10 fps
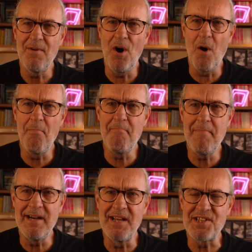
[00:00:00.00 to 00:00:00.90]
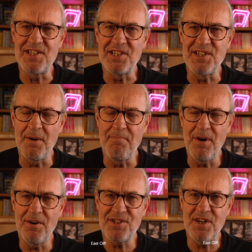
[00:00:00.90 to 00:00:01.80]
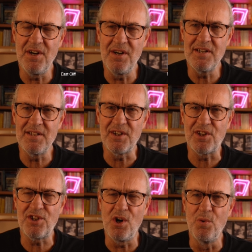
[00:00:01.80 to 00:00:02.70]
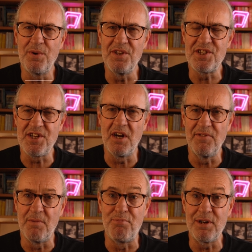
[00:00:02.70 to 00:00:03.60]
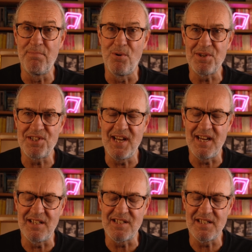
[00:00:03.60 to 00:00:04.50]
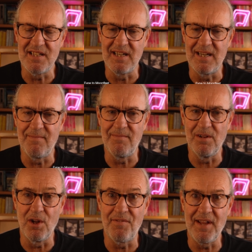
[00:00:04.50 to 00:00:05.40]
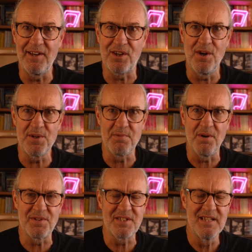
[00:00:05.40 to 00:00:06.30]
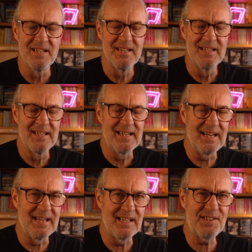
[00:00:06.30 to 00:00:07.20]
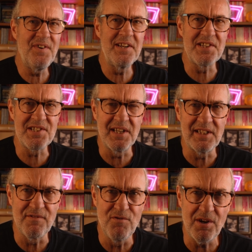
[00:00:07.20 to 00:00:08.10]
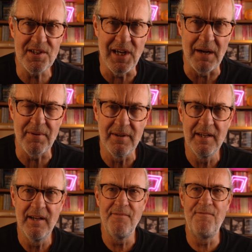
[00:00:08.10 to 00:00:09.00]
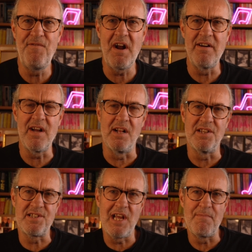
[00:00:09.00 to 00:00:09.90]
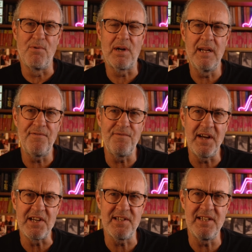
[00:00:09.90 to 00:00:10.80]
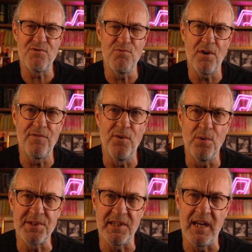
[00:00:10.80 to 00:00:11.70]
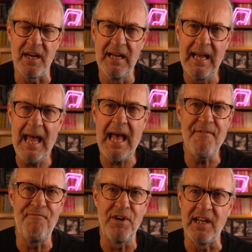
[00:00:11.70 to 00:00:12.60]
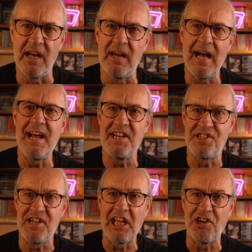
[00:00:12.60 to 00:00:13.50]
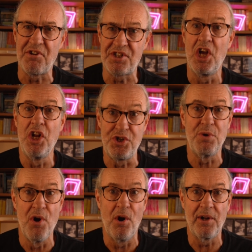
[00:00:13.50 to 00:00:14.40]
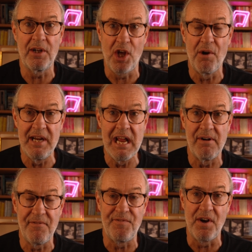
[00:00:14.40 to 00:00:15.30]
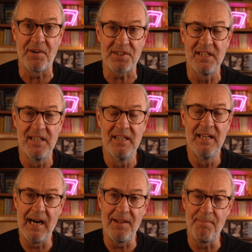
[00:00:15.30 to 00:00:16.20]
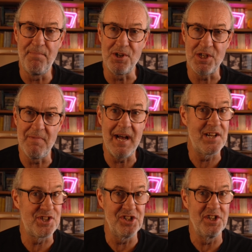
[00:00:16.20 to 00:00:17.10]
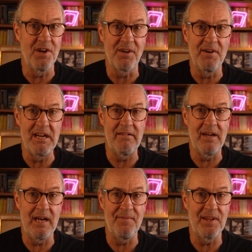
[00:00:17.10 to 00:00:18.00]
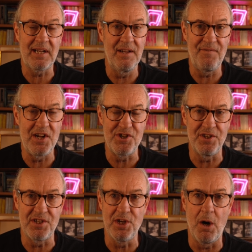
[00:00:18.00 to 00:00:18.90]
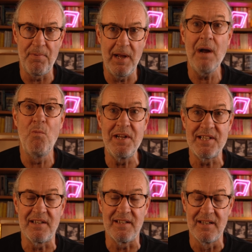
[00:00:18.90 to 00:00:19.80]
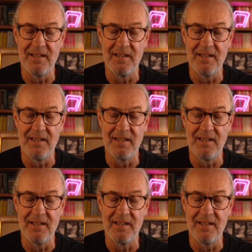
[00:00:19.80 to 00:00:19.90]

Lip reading: On many a seaside postcard, the Golden Stone, the Bridport Sands, a lot of that in the Cotswolds. And it's a very distinctive rock type, very unstable cliff face, and there's rock falls here every year, and it's dangerous. Do not go near it, folks, at the bottom, and certainly don't go near it at the cliff edge at the top. And we didn't.